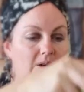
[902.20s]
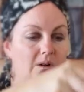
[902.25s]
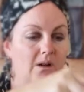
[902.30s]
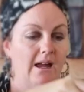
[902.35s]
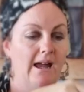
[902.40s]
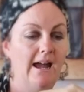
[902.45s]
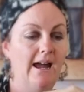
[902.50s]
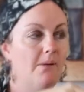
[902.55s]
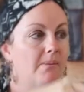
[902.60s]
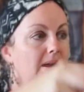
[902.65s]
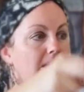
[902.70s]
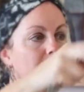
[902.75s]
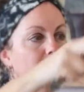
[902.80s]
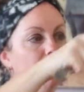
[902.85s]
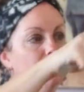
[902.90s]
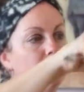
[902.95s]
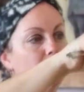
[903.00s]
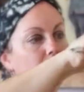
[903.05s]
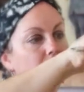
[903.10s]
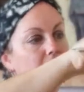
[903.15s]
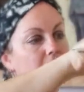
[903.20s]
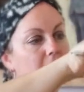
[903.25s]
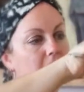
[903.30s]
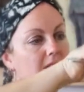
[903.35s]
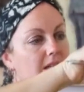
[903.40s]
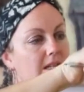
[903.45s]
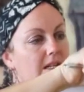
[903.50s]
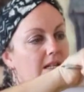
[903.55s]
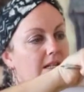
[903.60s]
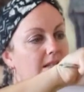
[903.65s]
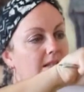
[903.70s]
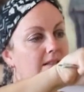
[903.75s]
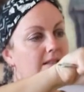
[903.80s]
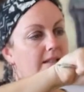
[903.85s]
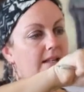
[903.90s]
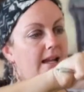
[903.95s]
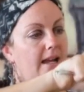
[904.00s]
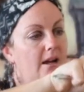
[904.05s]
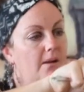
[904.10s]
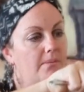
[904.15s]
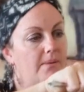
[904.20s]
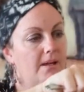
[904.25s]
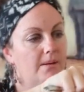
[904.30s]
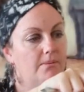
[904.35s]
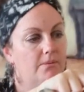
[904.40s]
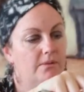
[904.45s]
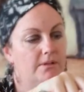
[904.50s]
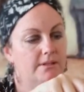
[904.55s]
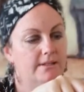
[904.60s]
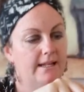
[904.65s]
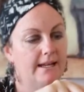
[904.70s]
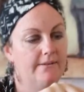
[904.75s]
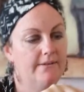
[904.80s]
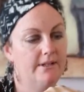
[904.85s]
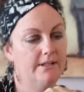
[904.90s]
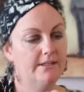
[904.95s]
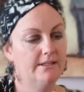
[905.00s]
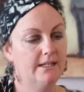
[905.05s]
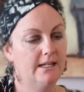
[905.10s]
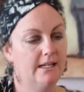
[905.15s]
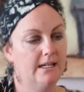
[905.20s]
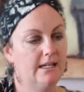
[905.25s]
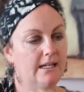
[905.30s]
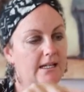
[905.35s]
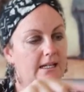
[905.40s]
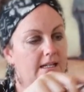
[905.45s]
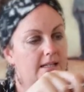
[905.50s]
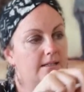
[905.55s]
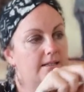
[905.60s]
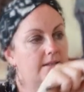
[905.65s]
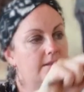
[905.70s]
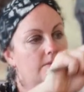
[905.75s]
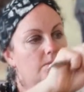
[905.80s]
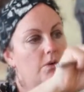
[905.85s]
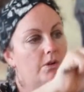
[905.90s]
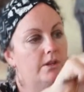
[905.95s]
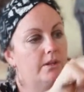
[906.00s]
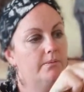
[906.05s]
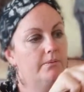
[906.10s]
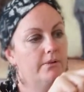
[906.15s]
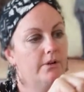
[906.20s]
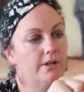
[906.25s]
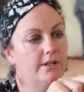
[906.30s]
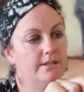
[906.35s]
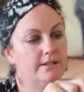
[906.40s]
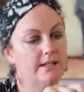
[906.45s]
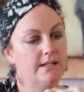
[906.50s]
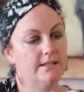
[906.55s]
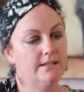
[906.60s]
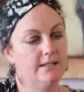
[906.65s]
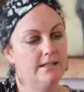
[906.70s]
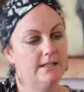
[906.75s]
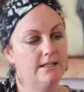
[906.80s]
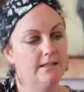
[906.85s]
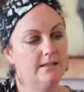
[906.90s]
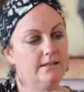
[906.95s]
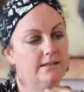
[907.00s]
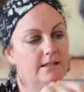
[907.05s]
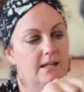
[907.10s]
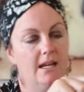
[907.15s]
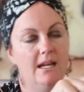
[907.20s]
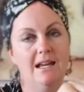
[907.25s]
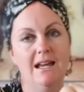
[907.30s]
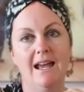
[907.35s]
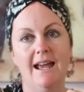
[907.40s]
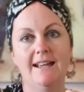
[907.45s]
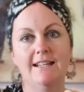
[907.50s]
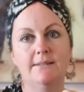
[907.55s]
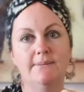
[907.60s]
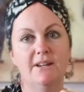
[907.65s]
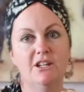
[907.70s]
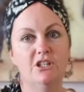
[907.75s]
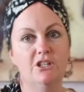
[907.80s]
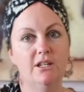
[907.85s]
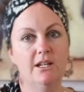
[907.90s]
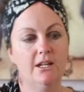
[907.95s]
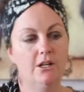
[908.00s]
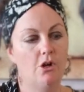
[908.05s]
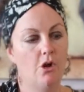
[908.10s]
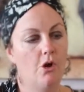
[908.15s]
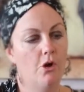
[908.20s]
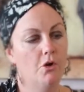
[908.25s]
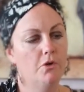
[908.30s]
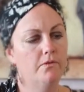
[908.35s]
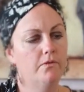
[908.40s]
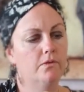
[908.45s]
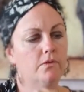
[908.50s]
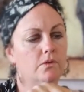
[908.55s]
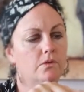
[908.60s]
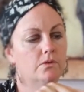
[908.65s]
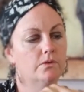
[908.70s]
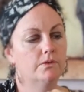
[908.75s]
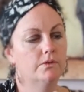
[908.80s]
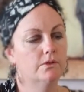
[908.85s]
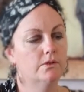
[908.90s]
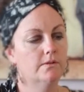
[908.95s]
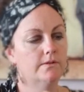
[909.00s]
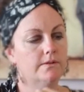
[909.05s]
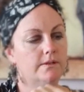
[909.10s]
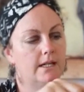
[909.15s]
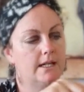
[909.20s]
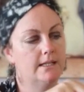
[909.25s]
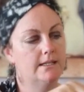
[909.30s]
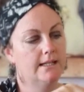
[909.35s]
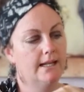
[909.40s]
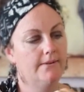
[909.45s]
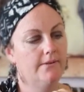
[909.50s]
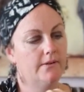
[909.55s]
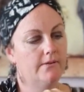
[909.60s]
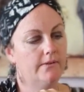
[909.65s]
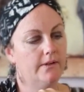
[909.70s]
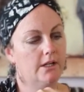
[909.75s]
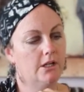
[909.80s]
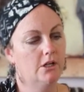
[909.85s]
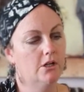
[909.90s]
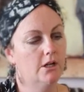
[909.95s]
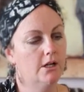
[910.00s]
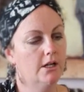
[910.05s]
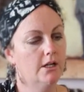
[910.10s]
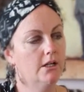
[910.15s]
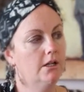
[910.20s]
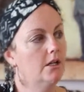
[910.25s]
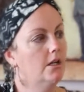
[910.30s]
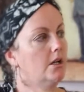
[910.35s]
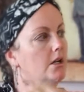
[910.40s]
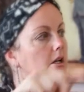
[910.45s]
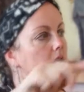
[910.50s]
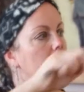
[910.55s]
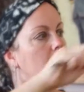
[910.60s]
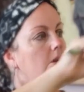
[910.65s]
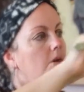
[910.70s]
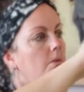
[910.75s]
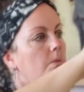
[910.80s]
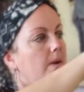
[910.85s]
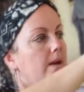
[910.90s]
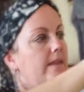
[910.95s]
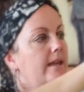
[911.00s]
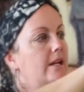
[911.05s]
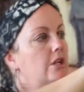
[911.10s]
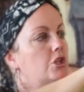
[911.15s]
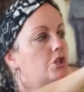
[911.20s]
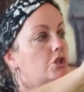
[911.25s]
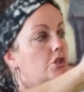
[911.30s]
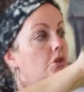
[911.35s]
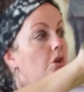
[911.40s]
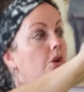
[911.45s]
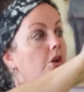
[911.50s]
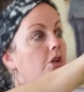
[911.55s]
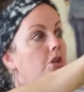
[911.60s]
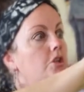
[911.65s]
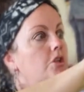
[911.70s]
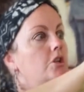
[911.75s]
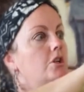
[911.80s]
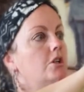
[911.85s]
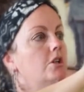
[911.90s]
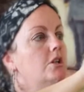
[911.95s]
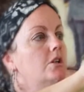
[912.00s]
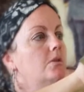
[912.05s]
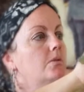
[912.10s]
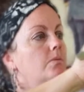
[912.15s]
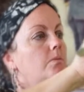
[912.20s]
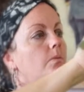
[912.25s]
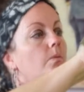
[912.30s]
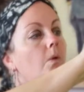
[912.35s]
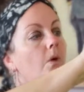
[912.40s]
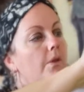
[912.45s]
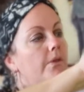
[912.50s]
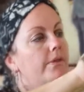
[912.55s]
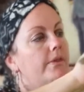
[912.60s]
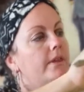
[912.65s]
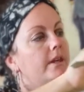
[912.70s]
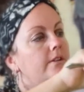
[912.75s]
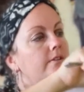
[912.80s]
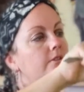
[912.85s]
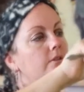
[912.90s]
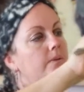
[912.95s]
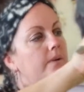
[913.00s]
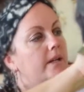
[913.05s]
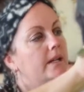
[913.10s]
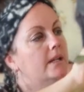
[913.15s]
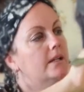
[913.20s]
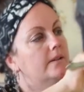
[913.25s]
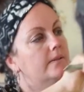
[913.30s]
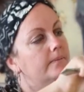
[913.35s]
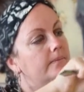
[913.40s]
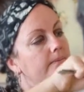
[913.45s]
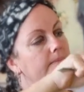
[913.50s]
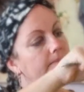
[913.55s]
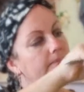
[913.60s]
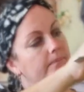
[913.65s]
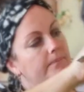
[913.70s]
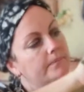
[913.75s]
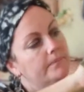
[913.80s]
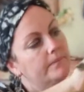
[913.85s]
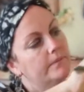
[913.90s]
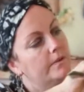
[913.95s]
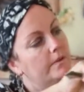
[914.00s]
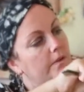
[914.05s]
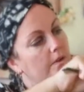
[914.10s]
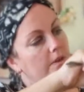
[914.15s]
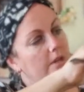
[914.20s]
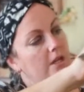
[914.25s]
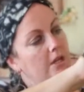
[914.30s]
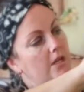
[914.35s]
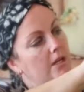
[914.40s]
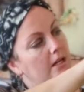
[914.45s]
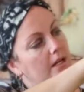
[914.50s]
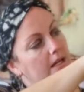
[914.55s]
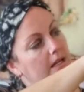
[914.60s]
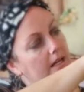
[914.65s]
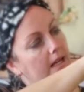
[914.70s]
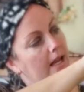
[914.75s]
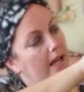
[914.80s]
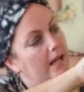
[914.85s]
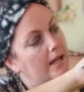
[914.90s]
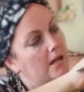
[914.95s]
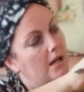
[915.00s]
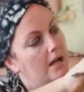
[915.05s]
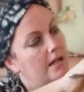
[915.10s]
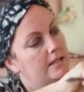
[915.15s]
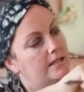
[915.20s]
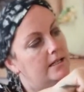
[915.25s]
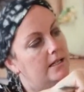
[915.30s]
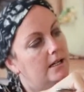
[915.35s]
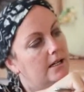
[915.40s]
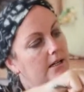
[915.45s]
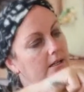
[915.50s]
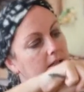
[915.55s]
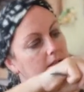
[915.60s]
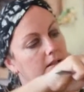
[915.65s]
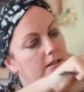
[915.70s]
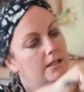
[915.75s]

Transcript: how people do things and how people are saving seeds and what the process is, especially an overall sort of seed saving video where they show you what they're doing so that you can get an idea,